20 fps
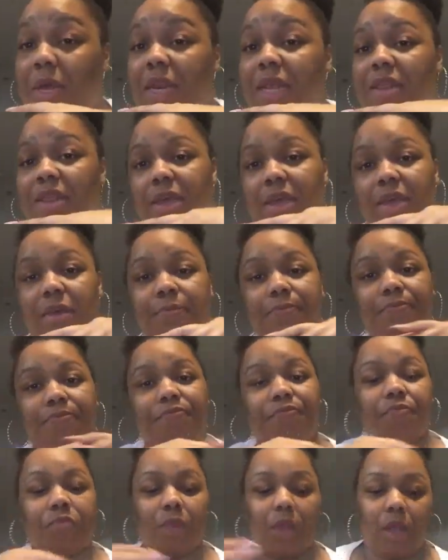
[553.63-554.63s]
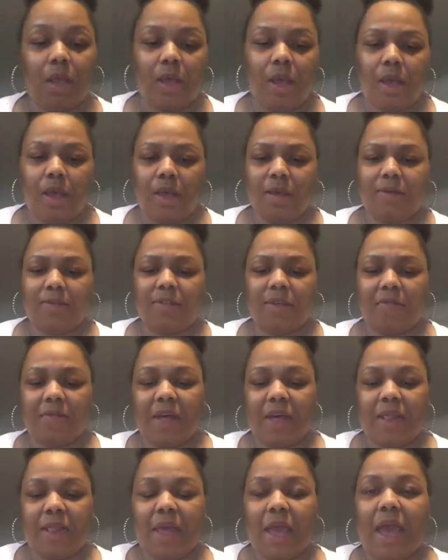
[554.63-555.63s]
anything and stuff
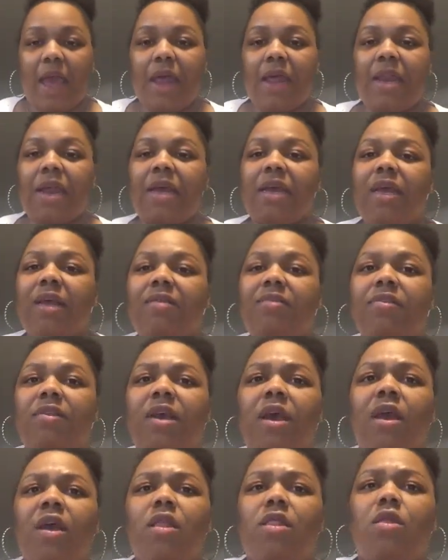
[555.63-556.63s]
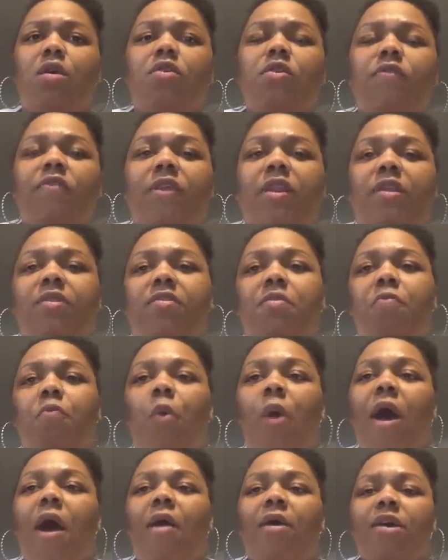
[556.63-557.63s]
like that. And I guess those feelings of,
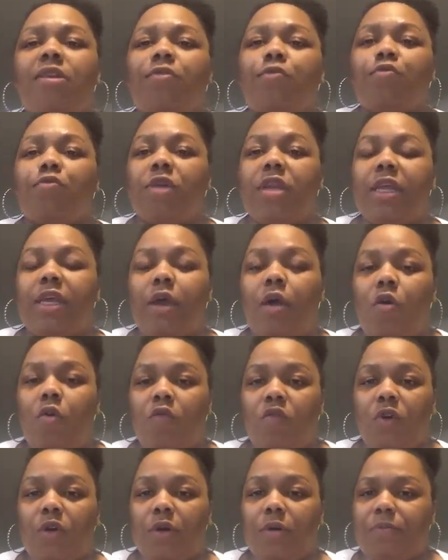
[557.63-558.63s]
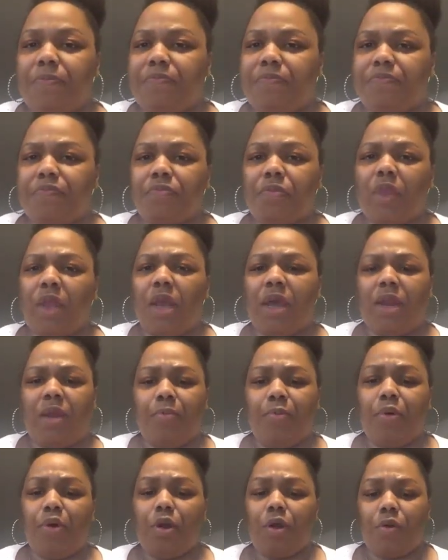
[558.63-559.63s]
wow, it's really over, and
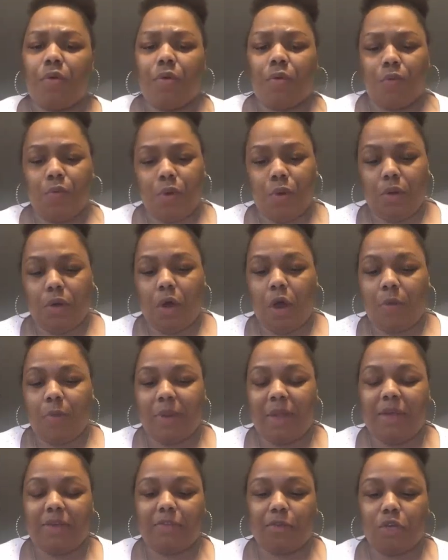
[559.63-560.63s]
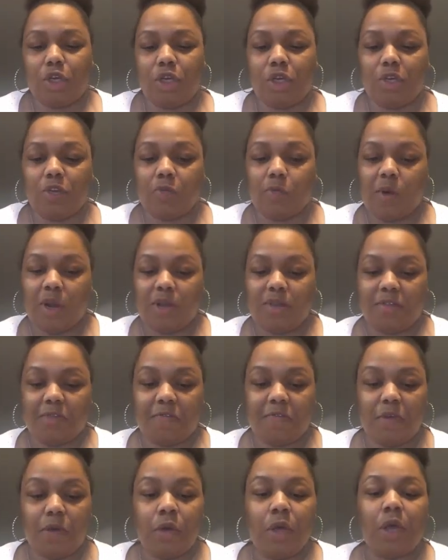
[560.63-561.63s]
it put her in a real dark place. So she just wanted to
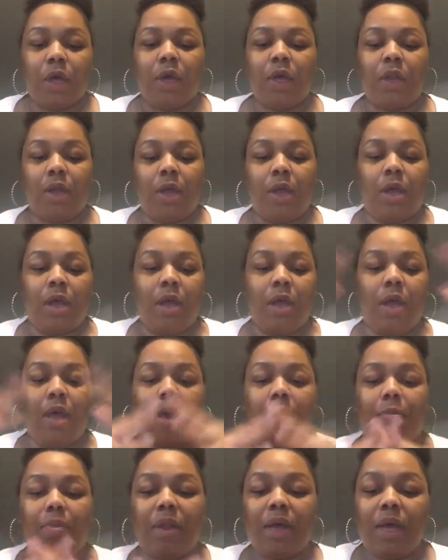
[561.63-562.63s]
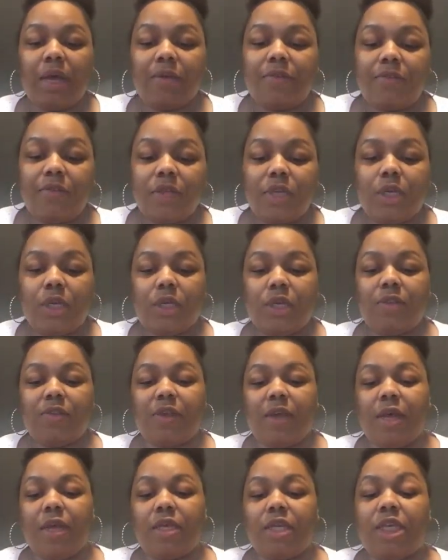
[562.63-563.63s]
feel good. And plus, she
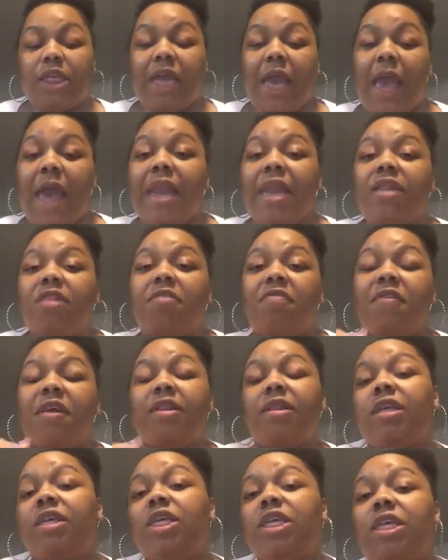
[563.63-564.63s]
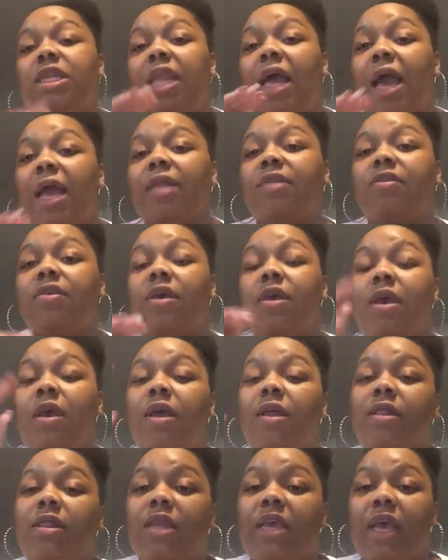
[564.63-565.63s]
said she added the fact that she liked
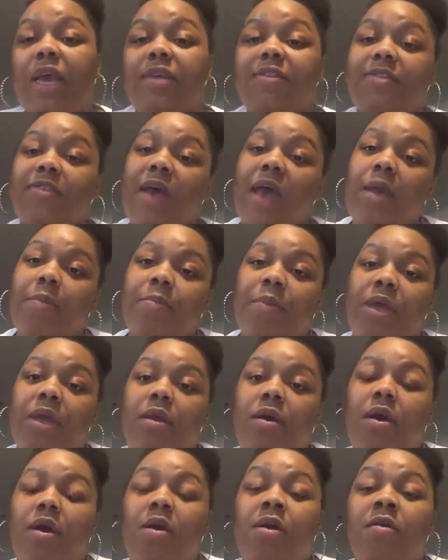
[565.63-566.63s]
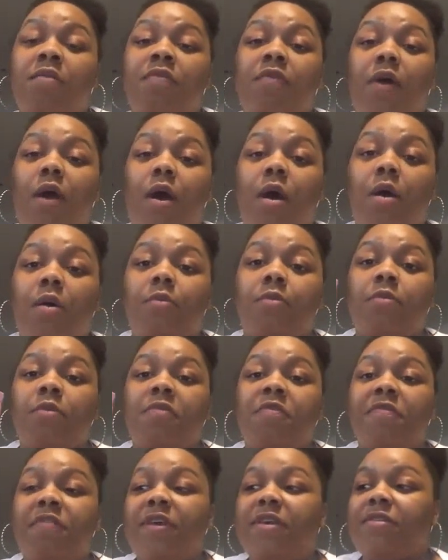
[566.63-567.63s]
the excitement of
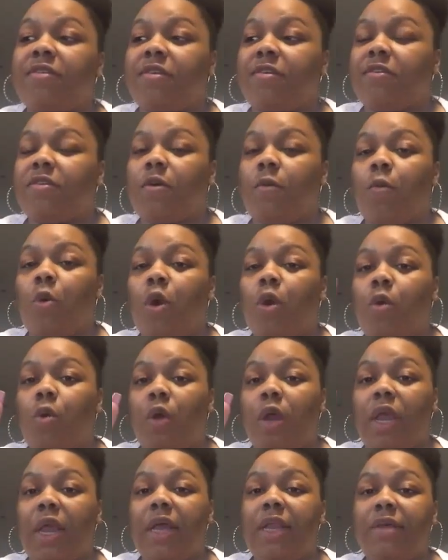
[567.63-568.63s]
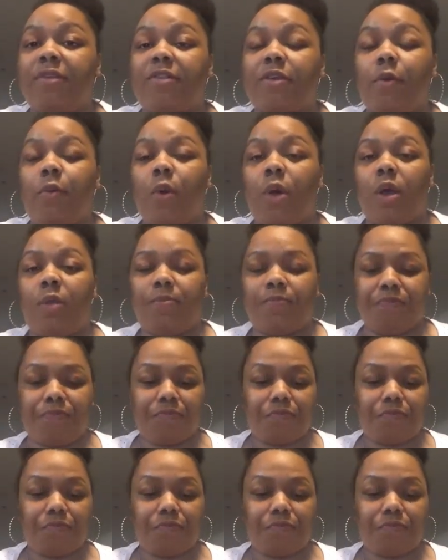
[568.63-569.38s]
fixing someone or healing someone.